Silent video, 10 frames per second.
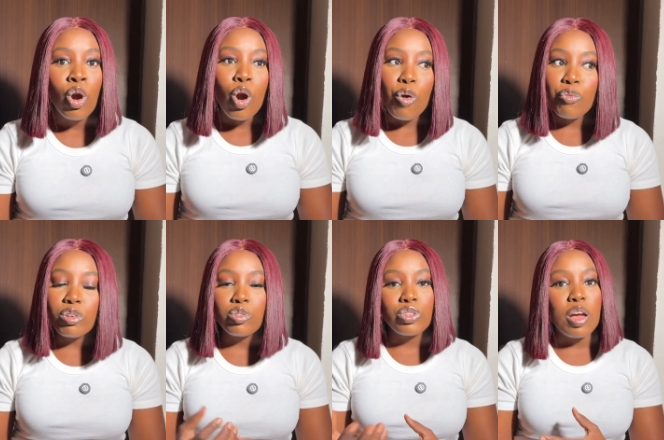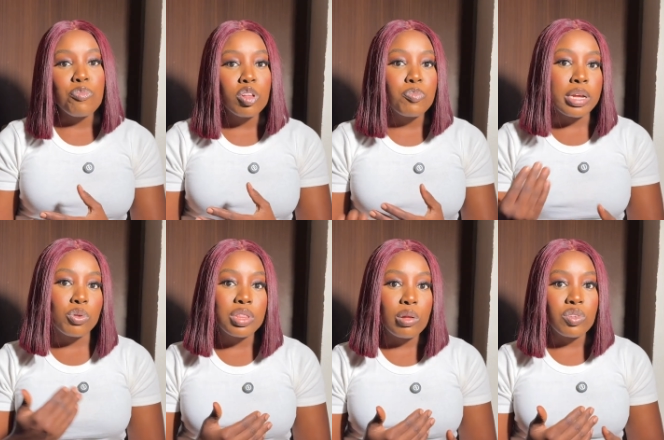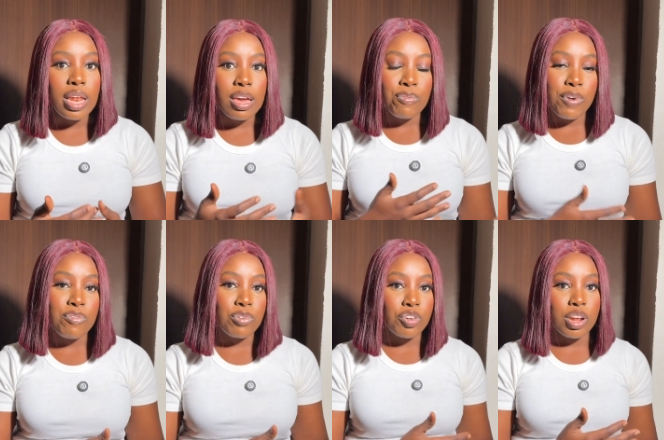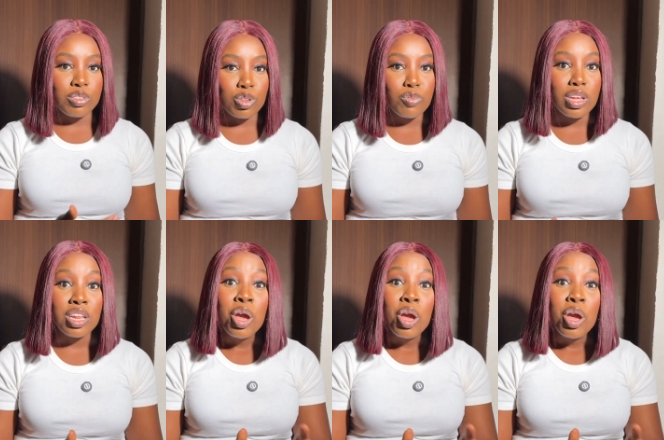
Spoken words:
Of course, it would have brought my total to like 500 and something.